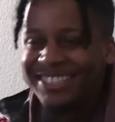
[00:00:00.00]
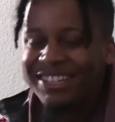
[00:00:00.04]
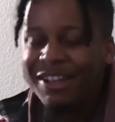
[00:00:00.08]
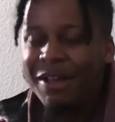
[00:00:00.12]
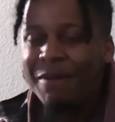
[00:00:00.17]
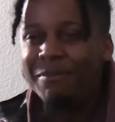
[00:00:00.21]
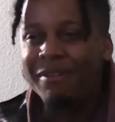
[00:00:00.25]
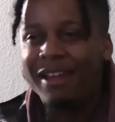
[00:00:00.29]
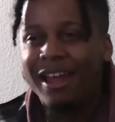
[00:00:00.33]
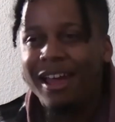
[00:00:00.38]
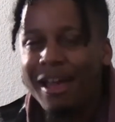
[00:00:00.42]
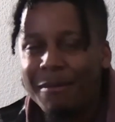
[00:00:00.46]

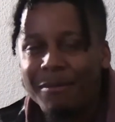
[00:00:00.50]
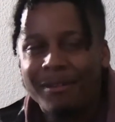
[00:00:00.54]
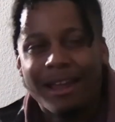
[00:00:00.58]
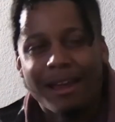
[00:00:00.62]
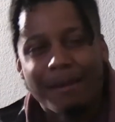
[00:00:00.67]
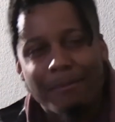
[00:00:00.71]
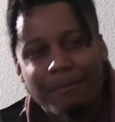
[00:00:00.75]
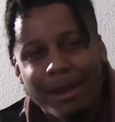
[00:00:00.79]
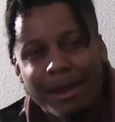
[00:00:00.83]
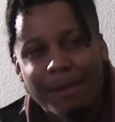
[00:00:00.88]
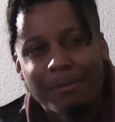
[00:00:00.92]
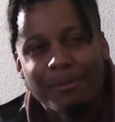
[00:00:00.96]
I'm like, I'm
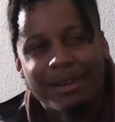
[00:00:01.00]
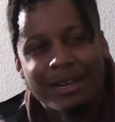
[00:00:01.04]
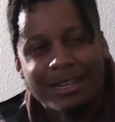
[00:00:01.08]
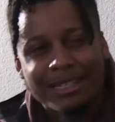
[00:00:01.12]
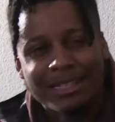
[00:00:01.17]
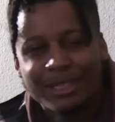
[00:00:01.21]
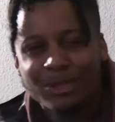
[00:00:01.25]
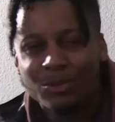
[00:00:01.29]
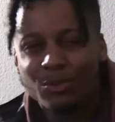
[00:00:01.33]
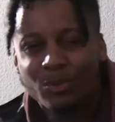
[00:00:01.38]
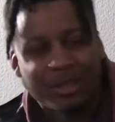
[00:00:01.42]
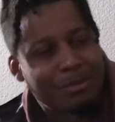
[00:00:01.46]
like maybe
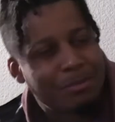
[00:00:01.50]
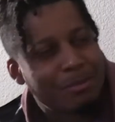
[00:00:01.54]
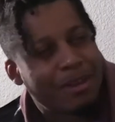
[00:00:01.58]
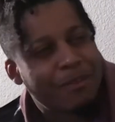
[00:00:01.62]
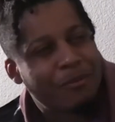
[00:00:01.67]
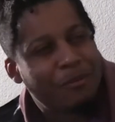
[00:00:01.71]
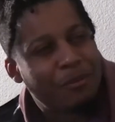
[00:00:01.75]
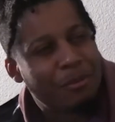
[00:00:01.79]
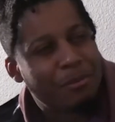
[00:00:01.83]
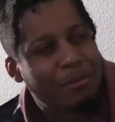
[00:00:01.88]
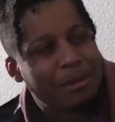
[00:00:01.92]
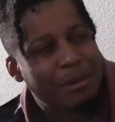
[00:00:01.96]
this is what's
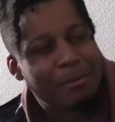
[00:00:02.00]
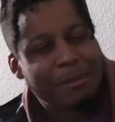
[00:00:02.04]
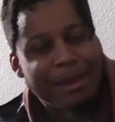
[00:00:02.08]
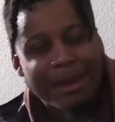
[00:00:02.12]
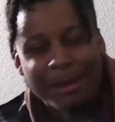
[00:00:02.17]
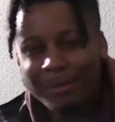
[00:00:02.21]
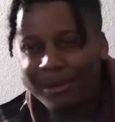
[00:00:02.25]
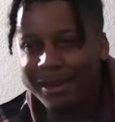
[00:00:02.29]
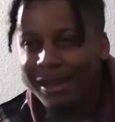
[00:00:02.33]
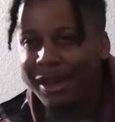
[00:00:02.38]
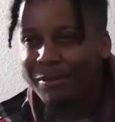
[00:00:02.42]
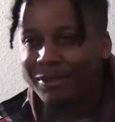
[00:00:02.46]
meant for me.
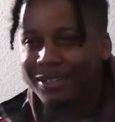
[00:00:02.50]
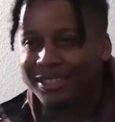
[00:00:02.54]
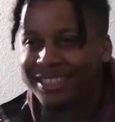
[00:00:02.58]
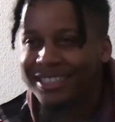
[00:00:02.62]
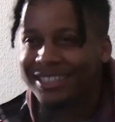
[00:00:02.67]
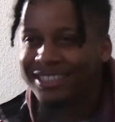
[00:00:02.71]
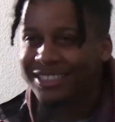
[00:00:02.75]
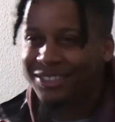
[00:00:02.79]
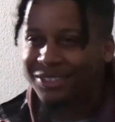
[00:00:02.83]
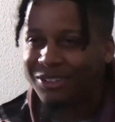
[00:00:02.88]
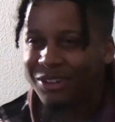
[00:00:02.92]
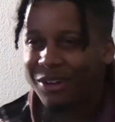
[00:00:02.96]
Maybe I was
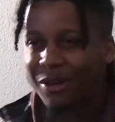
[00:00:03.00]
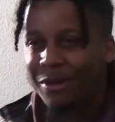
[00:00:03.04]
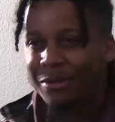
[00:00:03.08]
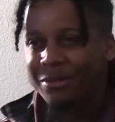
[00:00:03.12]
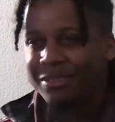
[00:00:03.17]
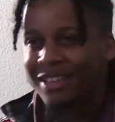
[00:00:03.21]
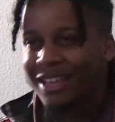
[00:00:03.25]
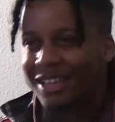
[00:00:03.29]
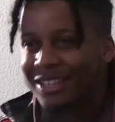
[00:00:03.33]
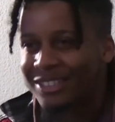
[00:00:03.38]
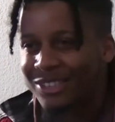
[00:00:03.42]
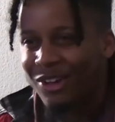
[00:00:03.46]
just you know
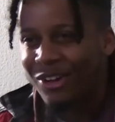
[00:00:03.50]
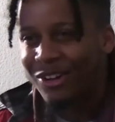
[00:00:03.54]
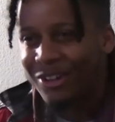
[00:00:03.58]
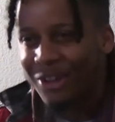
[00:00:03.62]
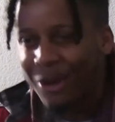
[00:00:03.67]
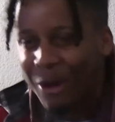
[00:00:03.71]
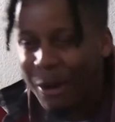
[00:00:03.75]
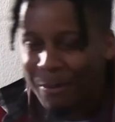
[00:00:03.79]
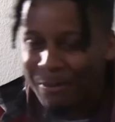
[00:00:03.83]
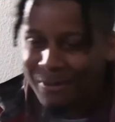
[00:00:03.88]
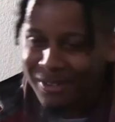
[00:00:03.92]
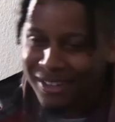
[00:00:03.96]
playing
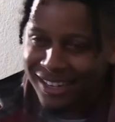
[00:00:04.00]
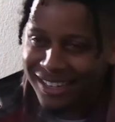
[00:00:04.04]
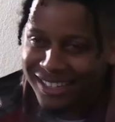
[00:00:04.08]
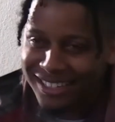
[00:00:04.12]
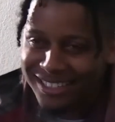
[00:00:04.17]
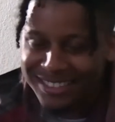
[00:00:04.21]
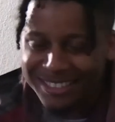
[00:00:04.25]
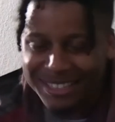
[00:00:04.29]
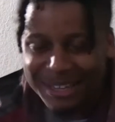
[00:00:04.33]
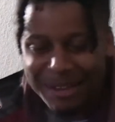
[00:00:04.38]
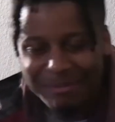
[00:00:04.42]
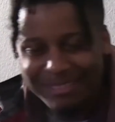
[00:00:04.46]
part carpenter
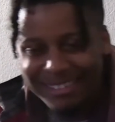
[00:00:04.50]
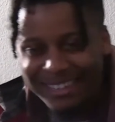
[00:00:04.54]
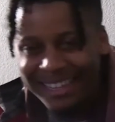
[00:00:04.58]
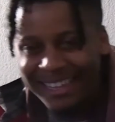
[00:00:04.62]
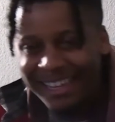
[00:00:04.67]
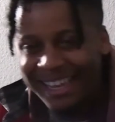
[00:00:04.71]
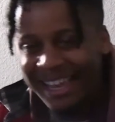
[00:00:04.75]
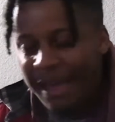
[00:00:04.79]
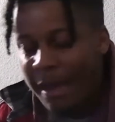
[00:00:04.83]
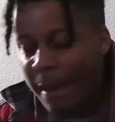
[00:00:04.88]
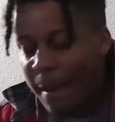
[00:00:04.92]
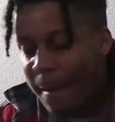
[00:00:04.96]
or
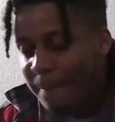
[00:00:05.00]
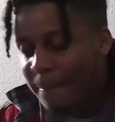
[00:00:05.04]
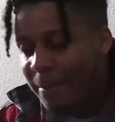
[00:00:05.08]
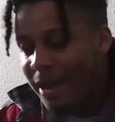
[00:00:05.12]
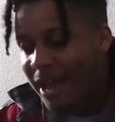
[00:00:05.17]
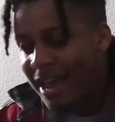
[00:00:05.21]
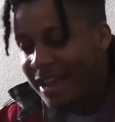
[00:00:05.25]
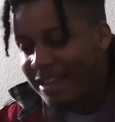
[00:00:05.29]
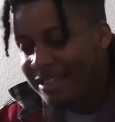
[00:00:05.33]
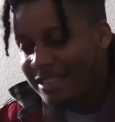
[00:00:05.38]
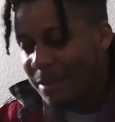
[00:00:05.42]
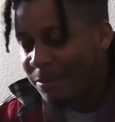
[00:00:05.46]
something. But
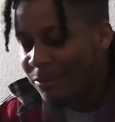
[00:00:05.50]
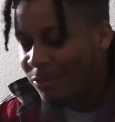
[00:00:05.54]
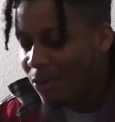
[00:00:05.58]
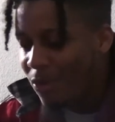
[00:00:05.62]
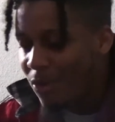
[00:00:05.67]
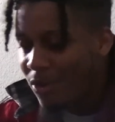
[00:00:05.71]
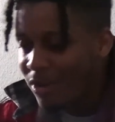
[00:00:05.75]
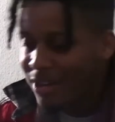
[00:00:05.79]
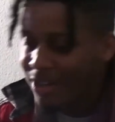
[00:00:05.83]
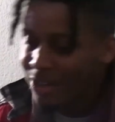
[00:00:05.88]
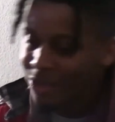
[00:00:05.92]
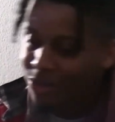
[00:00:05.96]
as I'm
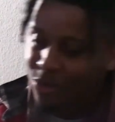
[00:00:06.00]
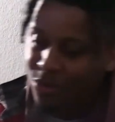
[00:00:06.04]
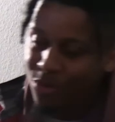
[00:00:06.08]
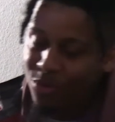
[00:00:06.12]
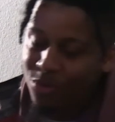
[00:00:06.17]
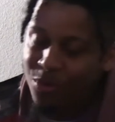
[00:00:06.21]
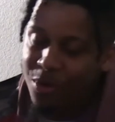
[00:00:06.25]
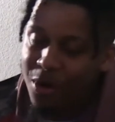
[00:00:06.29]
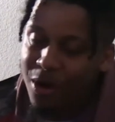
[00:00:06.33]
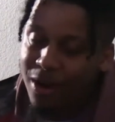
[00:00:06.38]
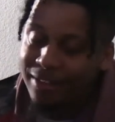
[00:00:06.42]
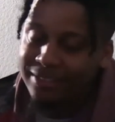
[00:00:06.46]
doing it,
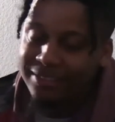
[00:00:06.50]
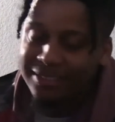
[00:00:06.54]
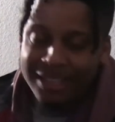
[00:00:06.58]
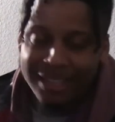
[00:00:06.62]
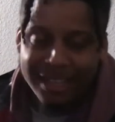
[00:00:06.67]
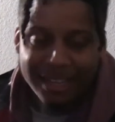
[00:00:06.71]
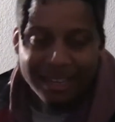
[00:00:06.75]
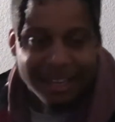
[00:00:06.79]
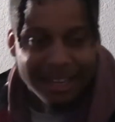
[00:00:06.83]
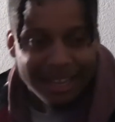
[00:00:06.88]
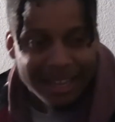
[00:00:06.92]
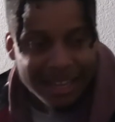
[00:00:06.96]
dude walks
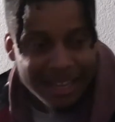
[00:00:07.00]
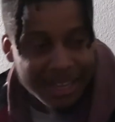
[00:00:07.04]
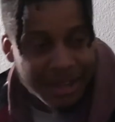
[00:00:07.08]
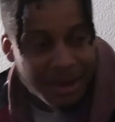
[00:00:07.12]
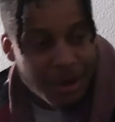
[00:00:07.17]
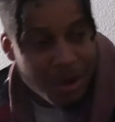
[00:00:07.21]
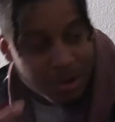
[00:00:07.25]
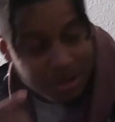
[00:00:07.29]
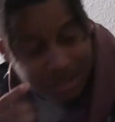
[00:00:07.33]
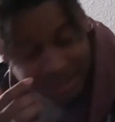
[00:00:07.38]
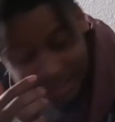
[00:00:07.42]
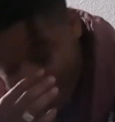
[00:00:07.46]
in and he
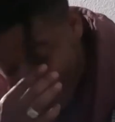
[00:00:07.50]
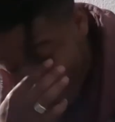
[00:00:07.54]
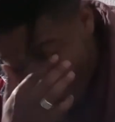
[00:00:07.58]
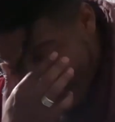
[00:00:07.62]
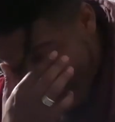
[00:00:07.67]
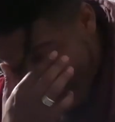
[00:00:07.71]
goes to the